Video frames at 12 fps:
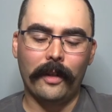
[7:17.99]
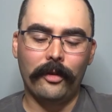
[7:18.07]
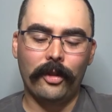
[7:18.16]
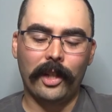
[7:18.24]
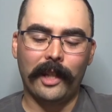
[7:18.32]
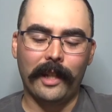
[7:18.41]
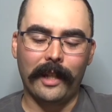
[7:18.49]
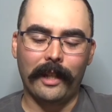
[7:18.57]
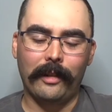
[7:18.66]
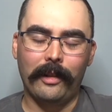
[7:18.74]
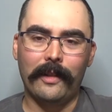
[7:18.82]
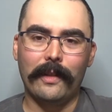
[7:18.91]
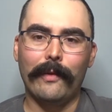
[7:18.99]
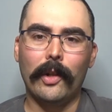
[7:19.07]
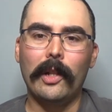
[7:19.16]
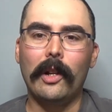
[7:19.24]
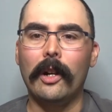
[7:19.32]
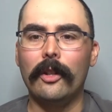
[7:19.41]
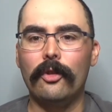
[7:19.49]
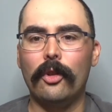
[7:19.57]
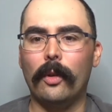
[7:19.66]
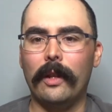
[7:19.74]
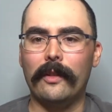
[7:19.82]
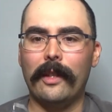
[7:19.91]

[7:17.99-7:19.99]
jig head is a very odd choice.